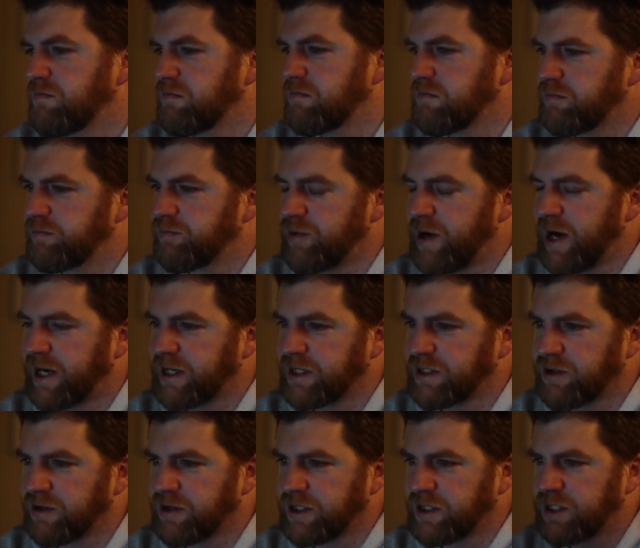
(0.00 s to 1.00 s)

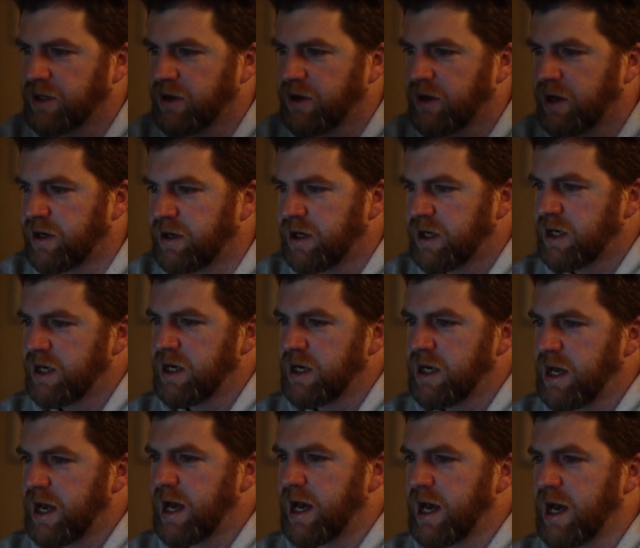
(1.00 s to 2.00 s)
brackets on the side,
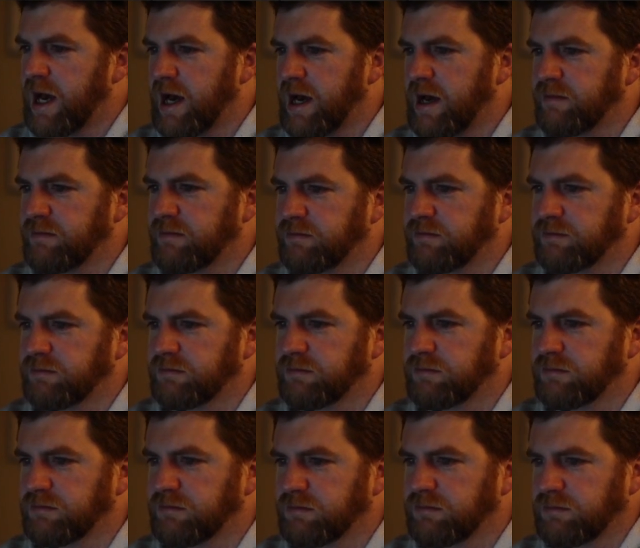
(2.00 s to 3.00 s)
I'm
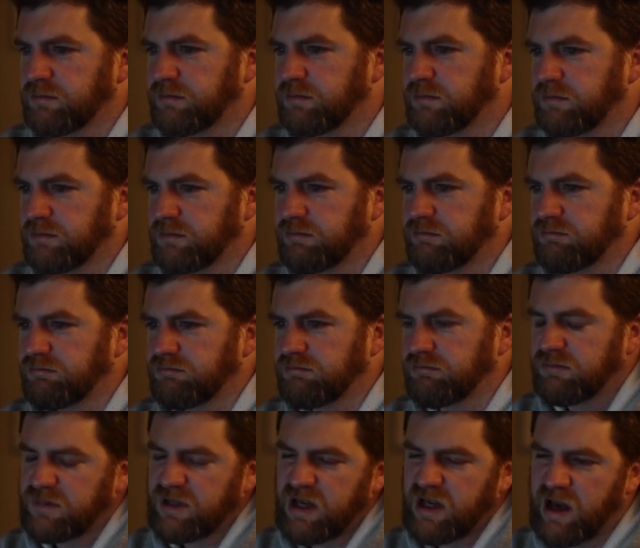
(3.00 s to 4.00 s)

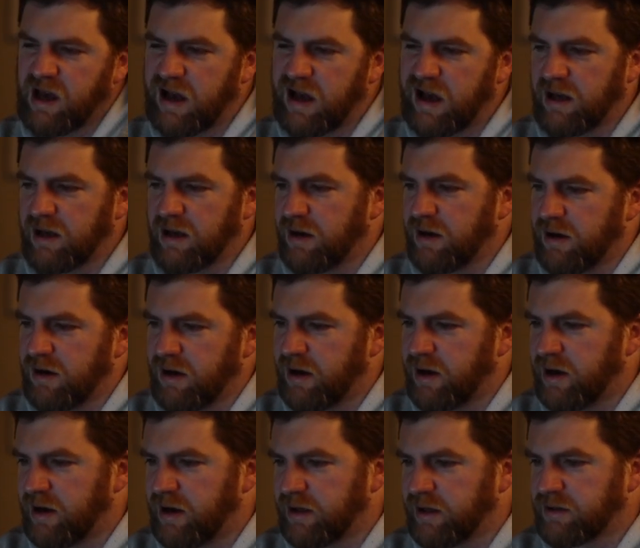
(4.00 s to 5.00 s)

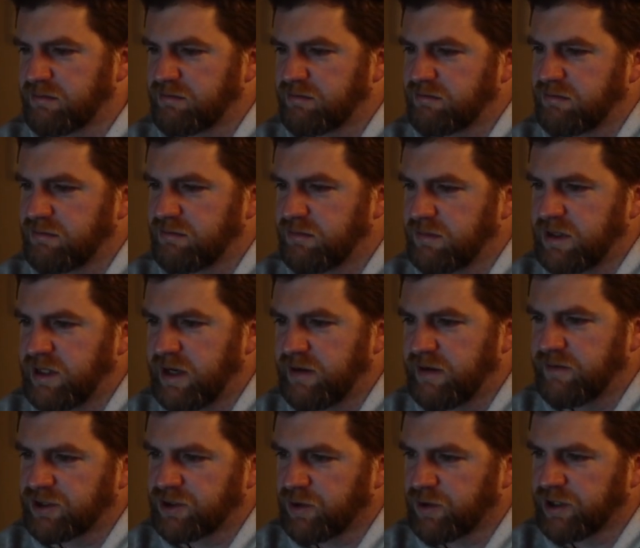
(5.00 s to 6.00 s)

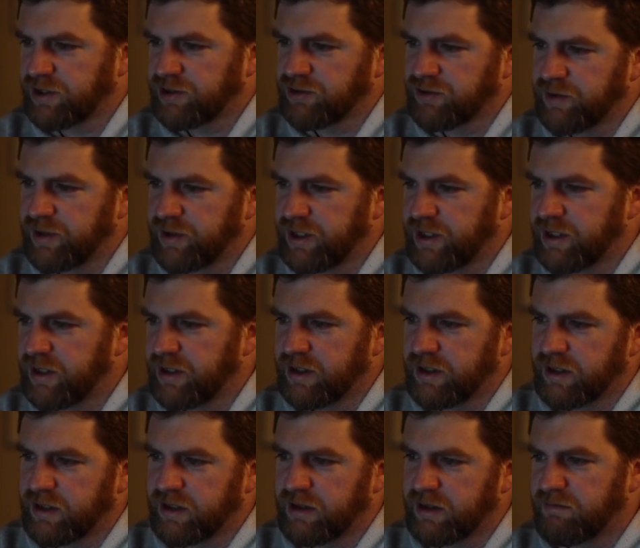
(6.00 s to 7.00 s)
never quite sure
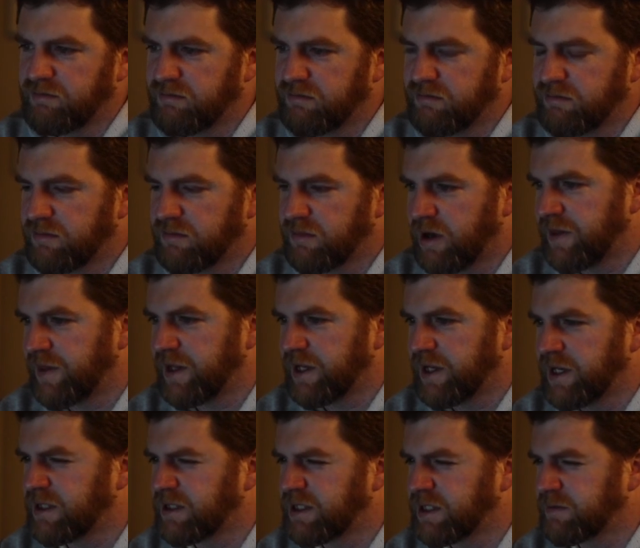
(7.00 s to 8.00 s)
when. I think
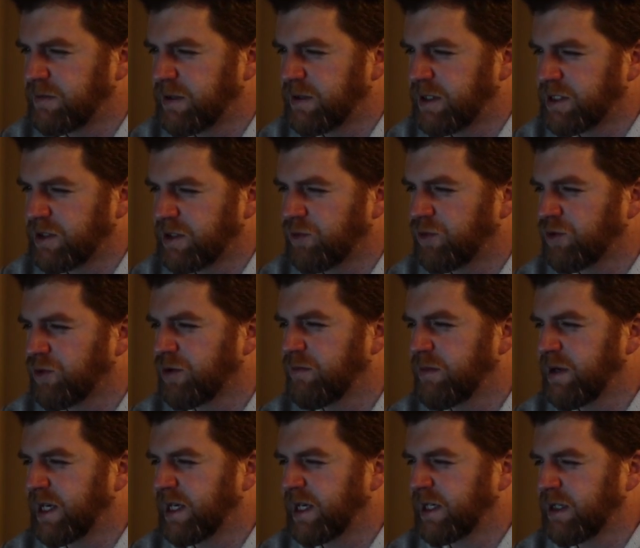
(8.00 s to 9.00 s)
it just means it
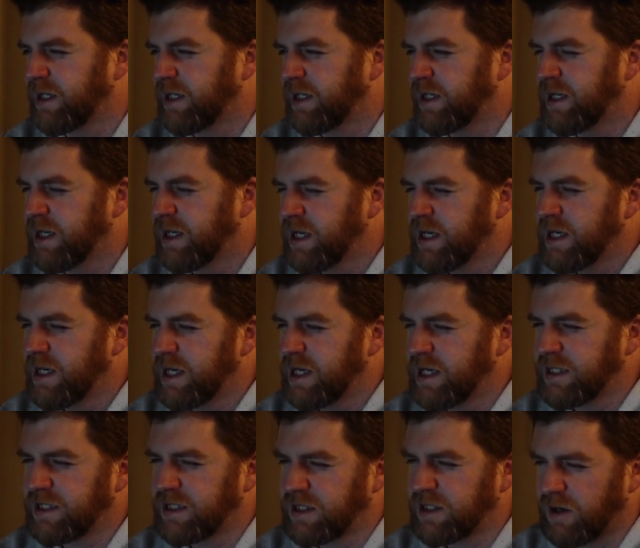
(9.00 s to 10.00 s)
automatically
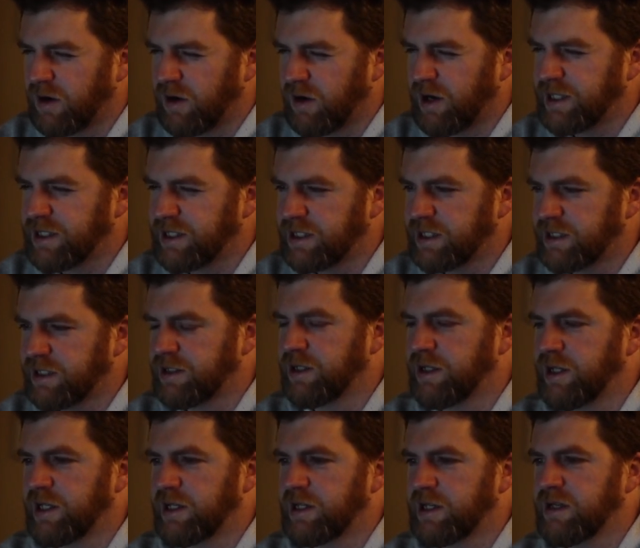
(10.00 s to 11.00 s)
assigns it to
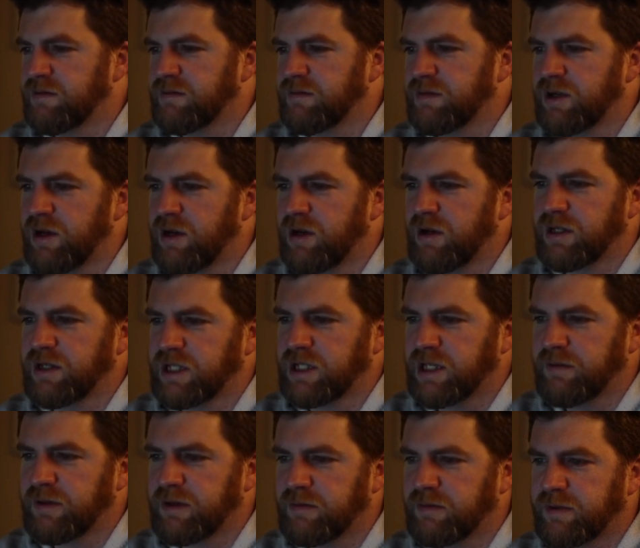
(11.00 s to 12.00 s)
that thing, but I like to
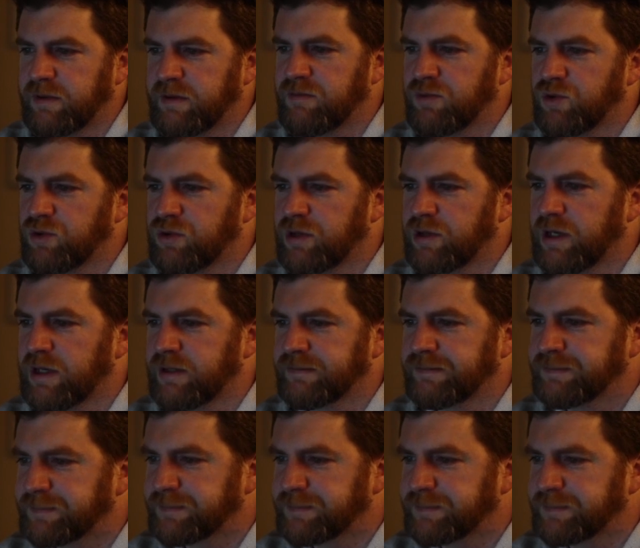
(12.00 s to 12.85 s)
keep it a bit more